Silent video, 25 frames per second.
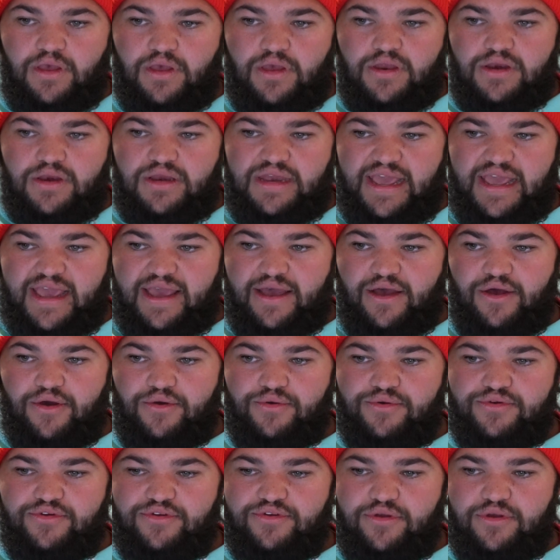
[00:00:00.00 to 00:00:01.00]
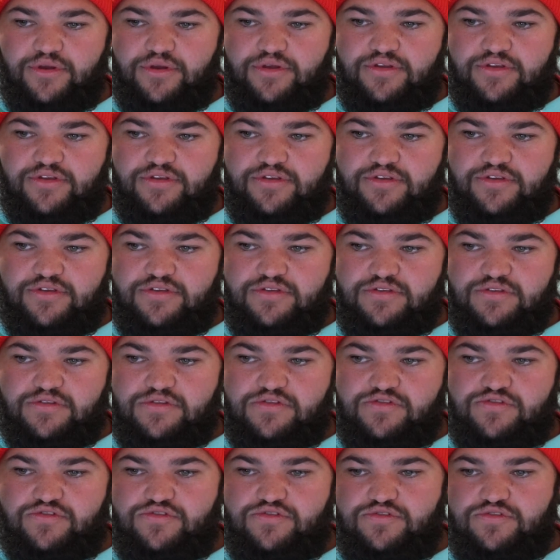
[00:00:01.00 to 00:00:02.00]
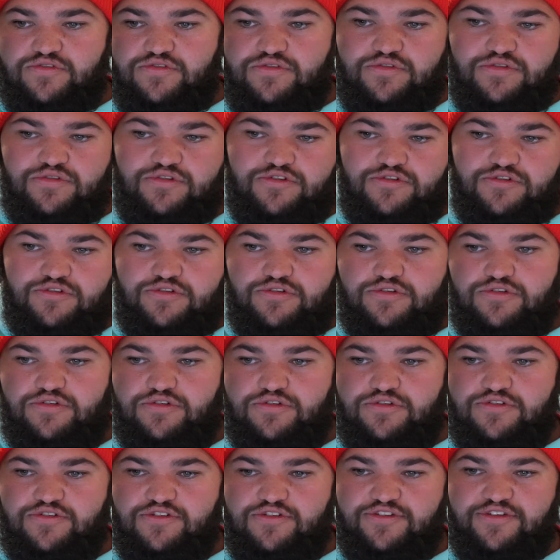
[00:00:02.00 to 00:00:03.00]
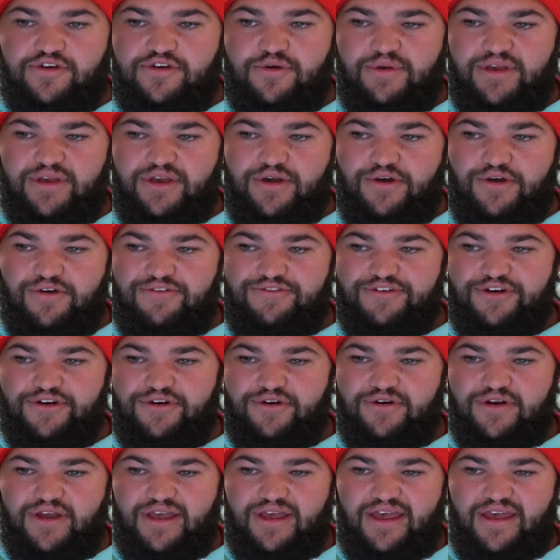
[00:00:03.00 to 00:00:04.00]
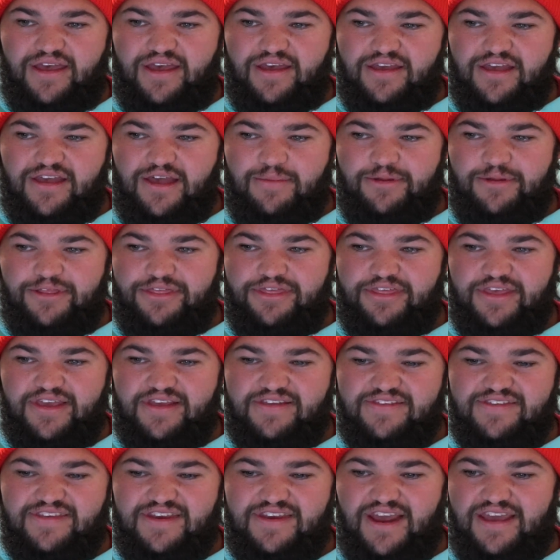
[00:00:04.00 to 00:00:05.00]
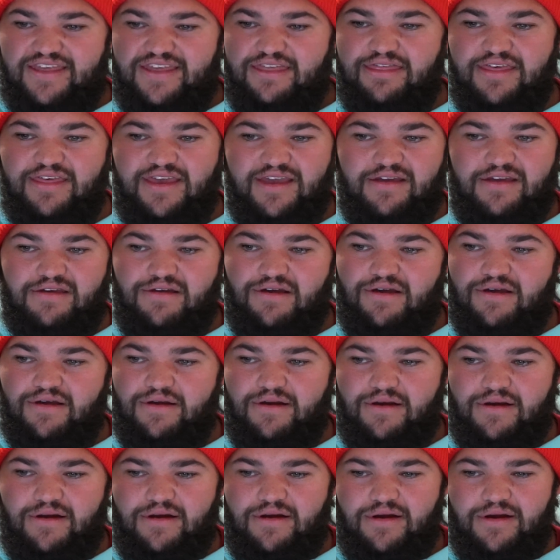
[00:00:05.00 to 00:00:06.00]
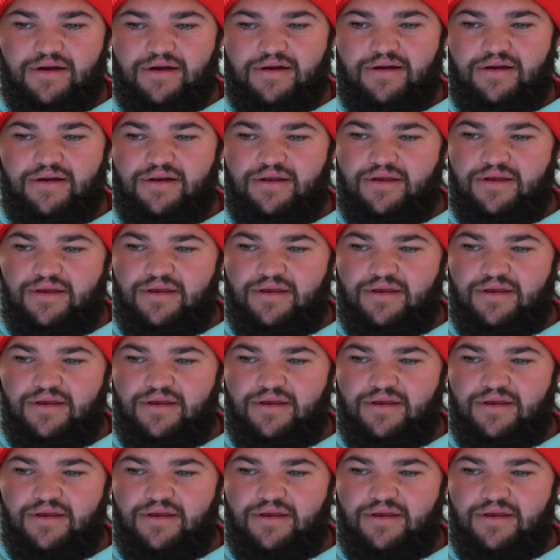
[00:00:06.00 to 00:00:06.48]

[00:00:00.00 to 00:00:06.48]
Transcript: Now, just going over a couple things that I think are